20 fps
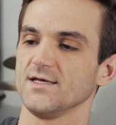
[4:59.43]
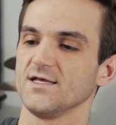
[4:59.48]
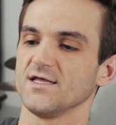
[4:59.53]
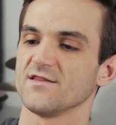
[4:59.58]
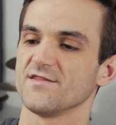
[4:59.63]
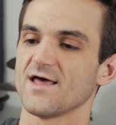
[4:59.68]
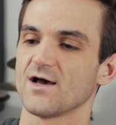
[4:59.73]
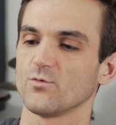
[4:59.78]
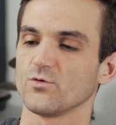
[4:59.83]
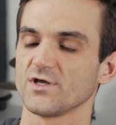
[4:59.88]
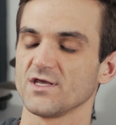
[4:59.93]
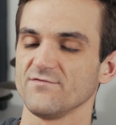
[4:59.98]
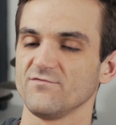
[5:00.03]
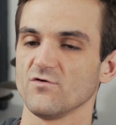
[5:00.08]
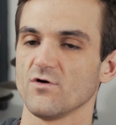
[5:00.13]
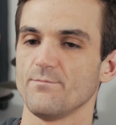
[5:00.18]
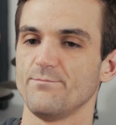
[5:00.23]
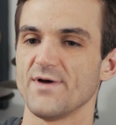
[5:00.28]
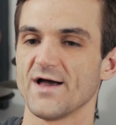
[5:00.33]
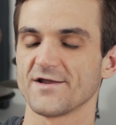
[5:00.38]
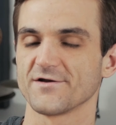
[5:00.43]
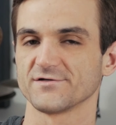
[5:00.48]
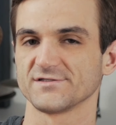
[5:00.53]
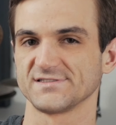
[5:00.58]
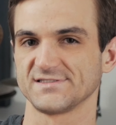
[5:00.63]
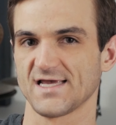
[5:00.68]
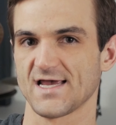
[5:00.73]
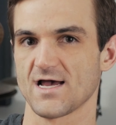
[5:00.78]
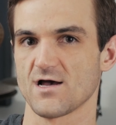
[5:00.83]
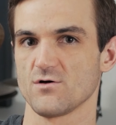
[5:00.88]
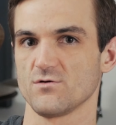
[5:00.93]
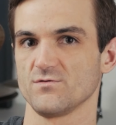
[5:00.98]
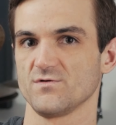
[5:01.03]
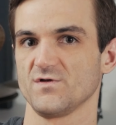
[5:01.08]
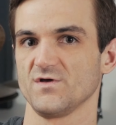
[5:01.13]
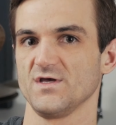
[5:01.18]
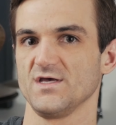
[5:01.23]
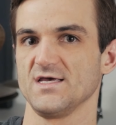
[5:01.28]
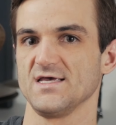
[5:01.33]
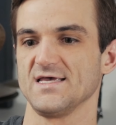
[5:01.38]
That will give you a better sound.
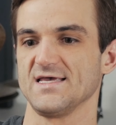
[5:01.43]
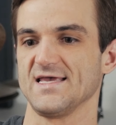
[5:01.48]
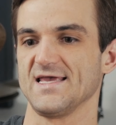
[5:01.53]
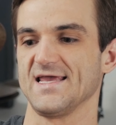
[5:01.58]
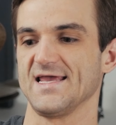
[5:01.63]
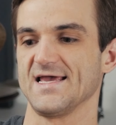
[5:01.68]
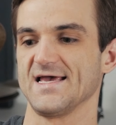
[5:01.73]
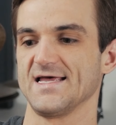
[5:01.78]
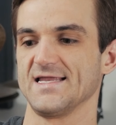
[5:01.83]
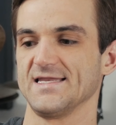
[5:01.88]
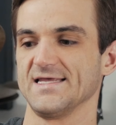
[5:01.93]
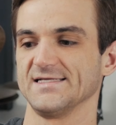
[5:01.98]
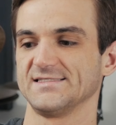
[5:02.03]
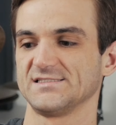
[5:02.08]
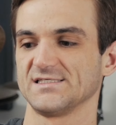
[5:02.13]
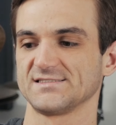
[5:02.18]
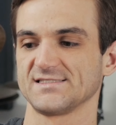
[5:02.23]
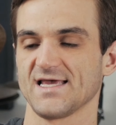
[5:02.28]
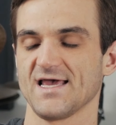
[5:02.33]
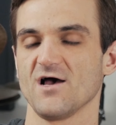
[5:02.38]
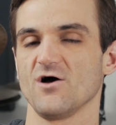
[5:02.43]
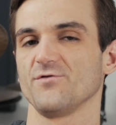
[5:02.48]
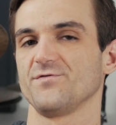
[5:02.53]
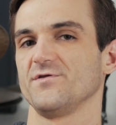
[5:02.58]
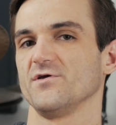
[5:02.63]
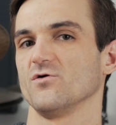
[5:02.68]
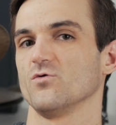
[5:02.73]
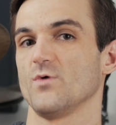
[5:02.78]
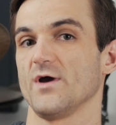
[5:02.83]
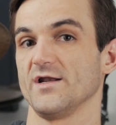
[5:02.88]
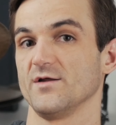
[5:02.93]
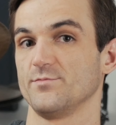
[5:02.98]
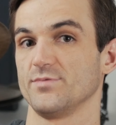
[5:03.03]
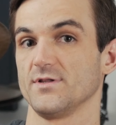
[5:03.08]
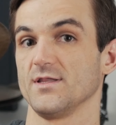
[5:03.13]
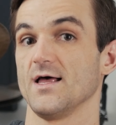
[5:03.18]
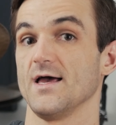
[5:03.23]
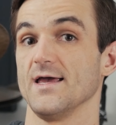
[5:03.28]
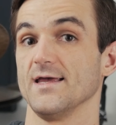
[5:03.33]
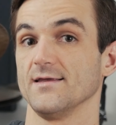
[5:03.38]
And it's just a healthier way to
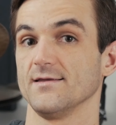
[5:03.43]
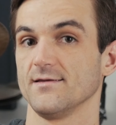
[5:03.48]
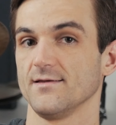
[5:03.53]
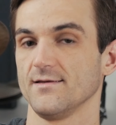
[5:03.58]
play.